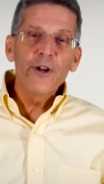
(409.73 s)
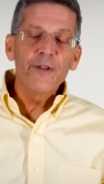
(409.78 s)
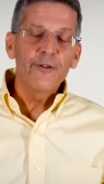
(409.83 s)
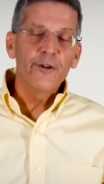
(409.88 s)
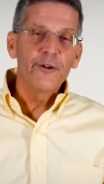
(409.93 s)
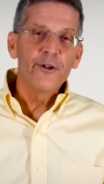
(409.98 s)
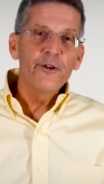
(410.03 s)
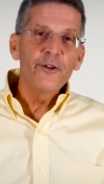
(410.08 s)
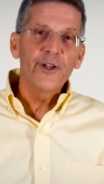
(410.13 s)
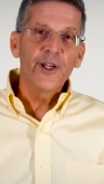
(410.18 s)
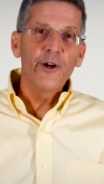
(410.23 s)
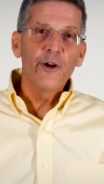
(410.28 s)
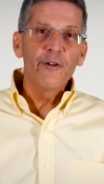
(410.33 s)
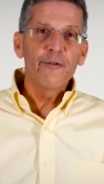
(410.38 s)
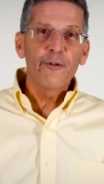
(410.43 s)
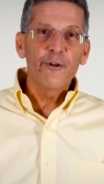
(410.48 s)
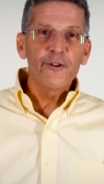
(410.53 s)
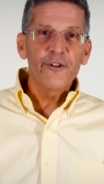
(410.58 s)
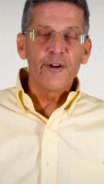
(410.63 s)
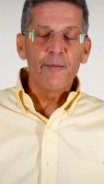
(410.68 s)
If you're using an
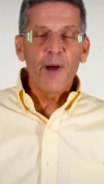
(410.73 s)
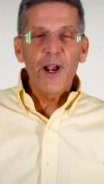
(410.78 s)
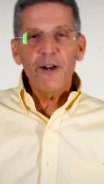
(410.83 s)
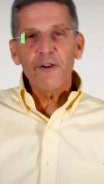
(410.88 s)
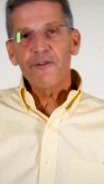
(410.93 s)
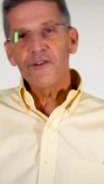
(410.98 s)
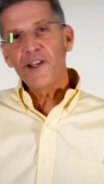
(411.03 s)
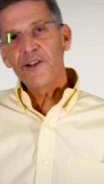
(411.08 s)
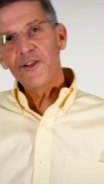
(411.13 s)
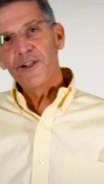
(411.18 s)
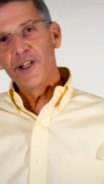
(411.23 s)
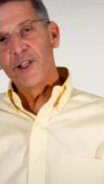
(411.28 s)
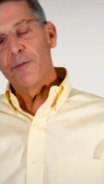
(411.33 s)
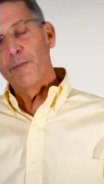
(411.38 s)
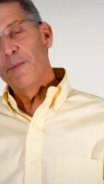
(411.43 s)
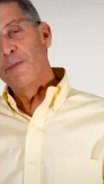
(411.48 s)
old version of MicroStation,